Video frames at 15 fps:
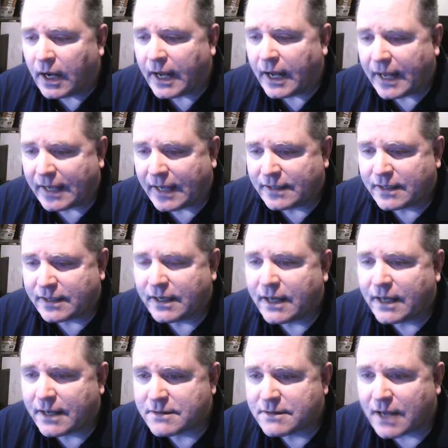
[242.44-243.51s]
and
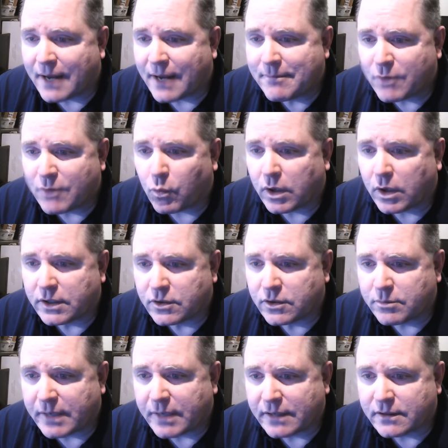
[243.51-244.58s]
as I'm the one who
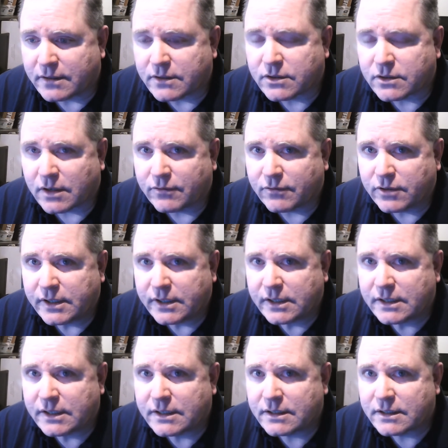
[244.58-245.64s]
made the discovery,
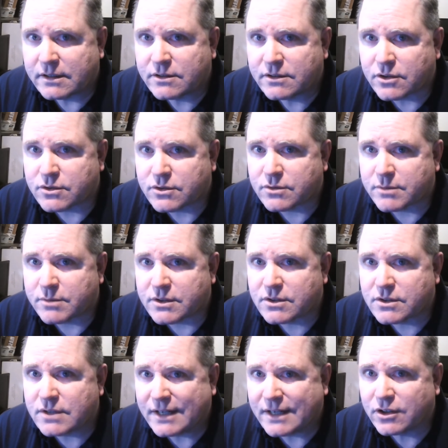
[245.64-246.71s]
Joseph Smith
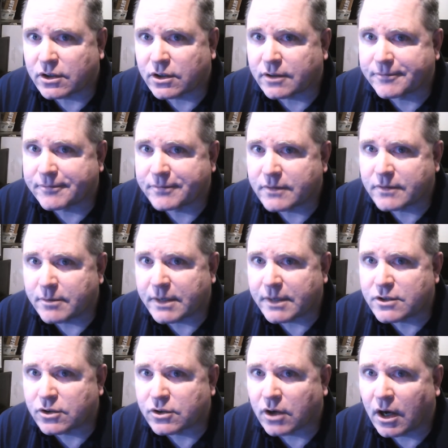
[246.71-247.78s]
Sr., the
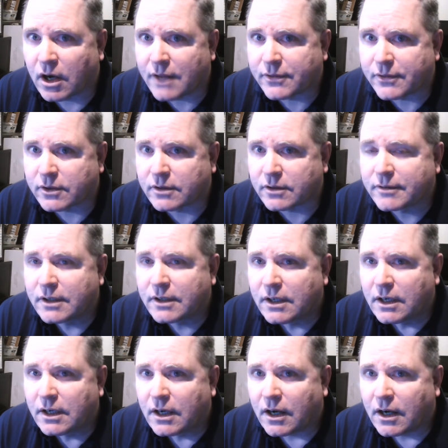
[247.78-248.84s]
major author
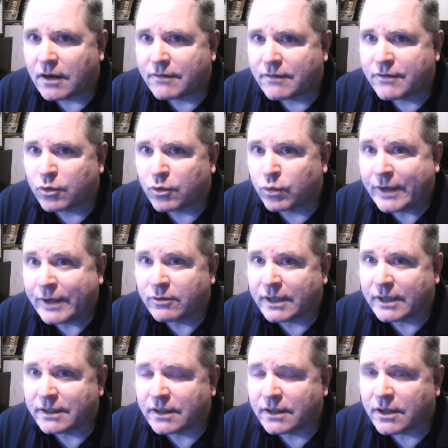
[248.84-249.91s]
of the
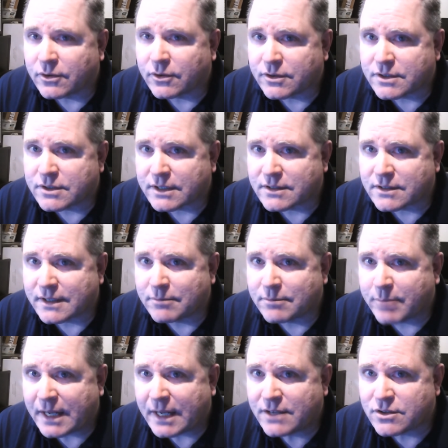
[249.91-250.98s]
rewritten 116
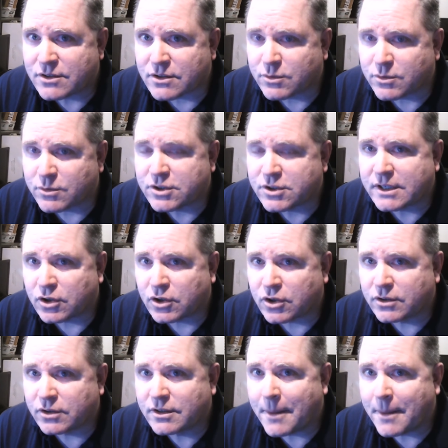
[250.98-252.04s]
pages, which he
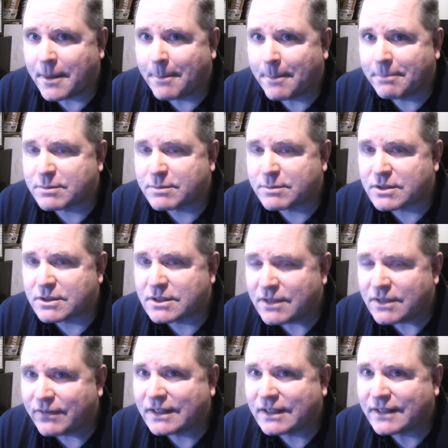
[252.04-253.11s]
turned them
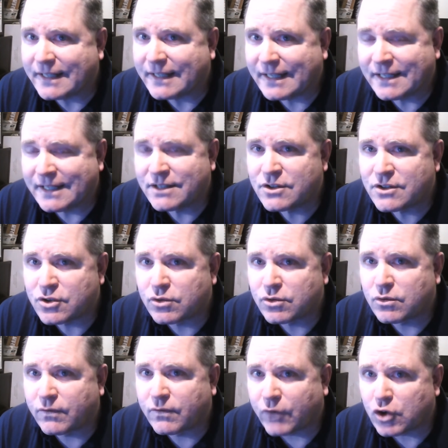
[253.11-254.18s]
specifically
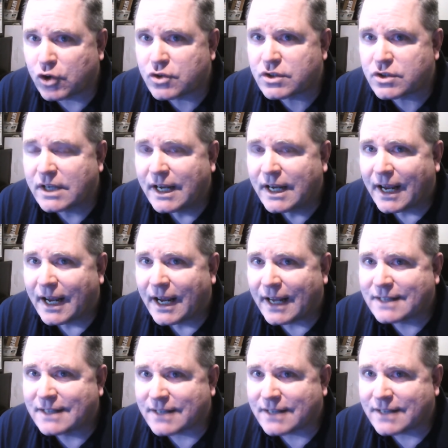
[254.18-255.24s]
into first
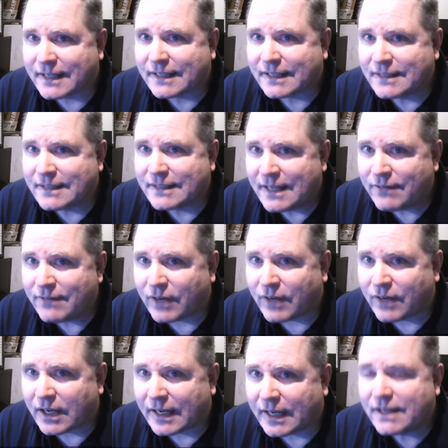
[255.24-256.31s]
and second
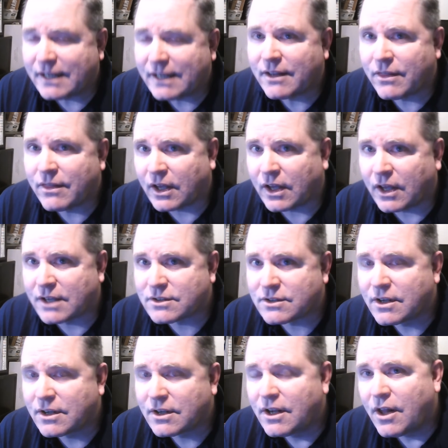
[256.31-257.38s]
Nephi,
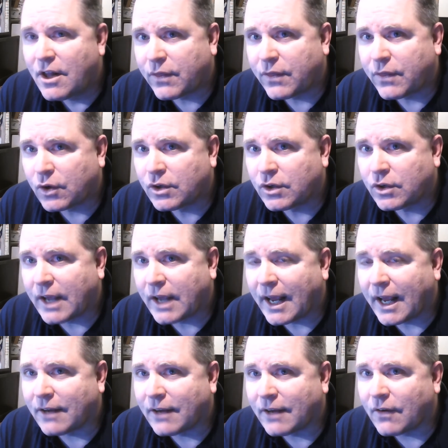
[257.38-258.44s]
thus third
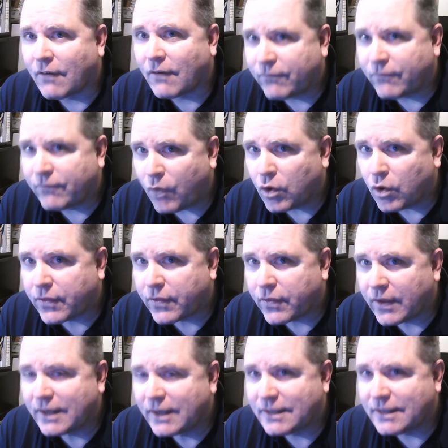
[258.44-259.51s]
and fourth
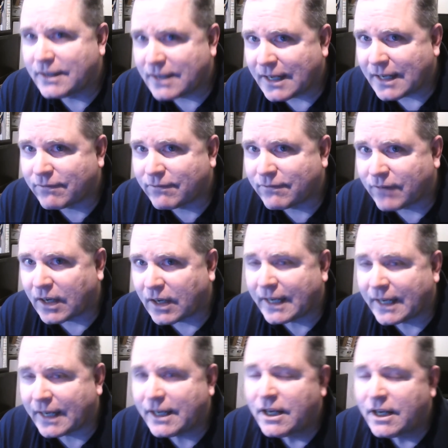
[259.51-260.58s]

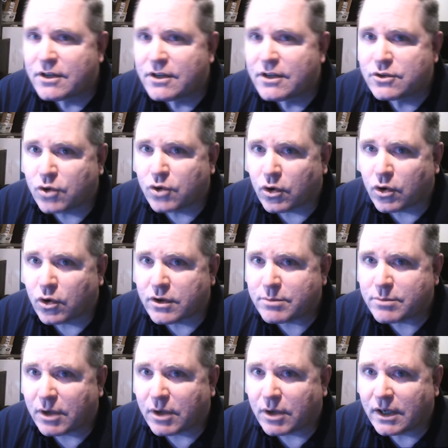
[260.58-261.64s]
Nephi, to
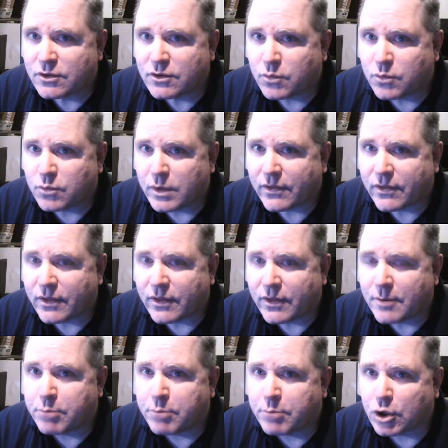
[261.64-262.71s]
correspond with the
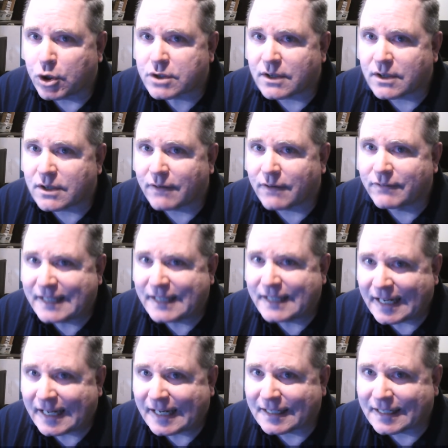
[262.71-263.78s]
books of
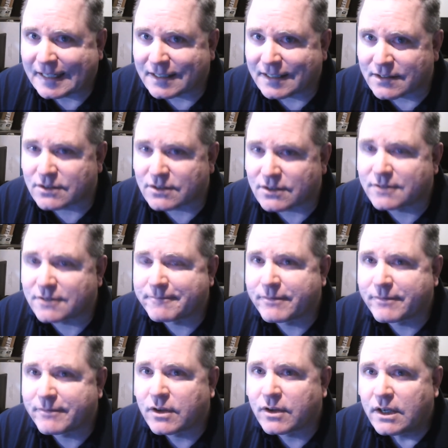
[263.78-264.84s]
Kings.
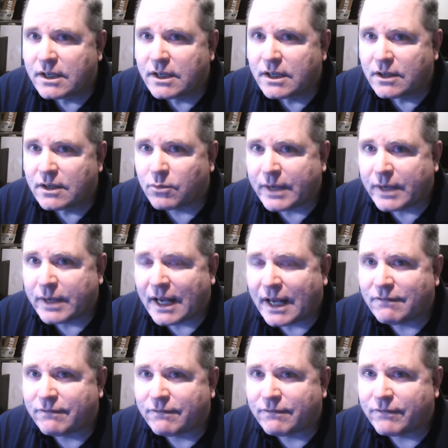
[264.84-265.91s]
We
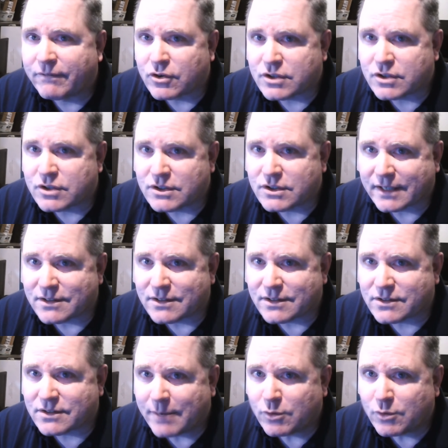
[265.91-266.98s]
have first and second
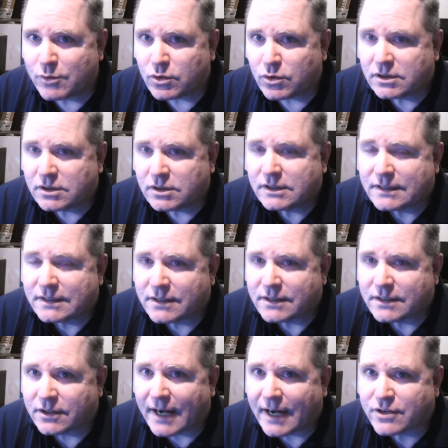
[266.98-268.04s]
Samuel,
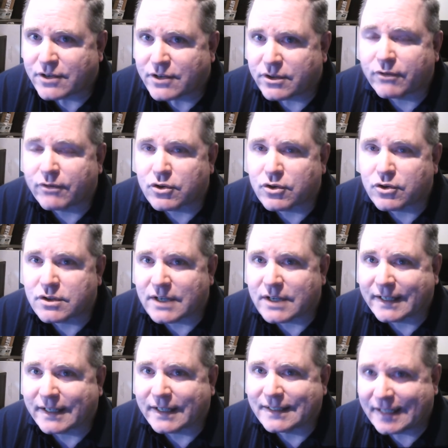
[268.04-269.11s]
they're actually first and
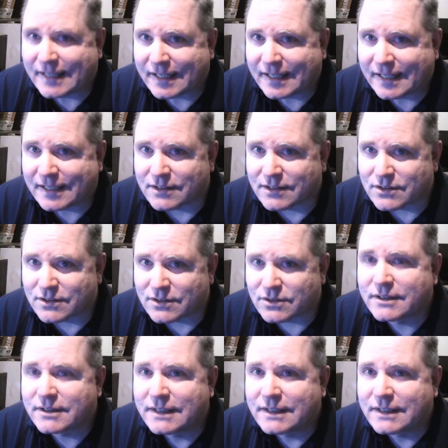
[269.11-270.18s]
second Kings
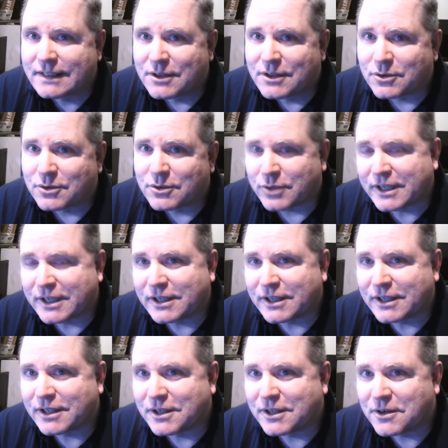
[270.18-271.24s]

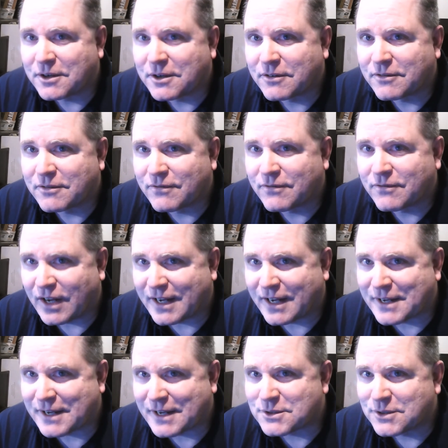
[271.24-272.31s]

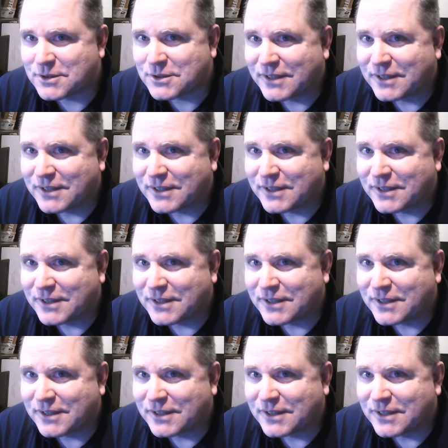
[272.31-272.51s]
revised.